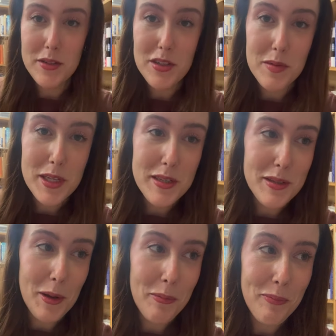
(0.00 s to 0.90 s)
to speak,
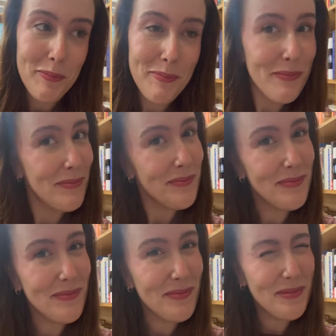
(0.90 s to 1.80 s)
so
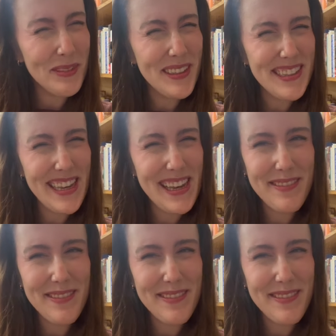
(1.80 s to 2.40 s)
we'll see.